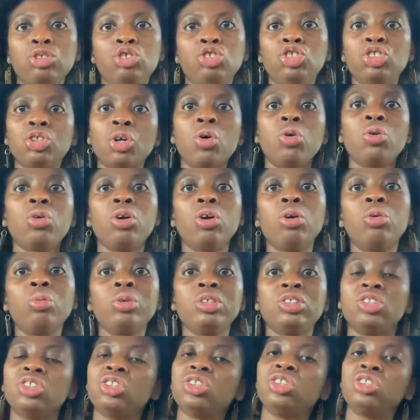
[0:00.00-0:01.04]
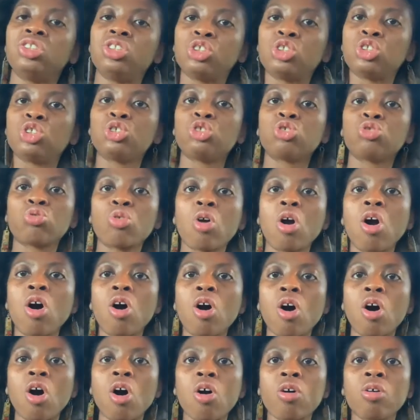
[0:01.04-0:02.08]
Jonah was just this
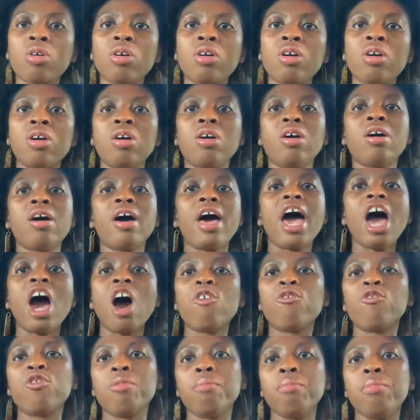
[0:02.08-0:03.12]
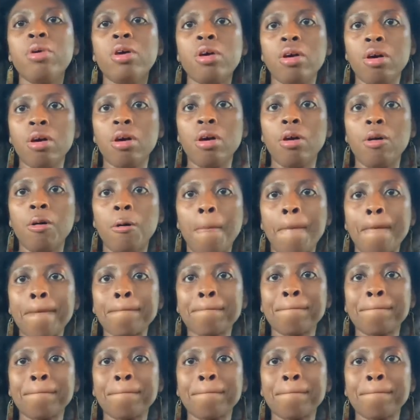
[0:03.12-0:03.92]
strong alpha male.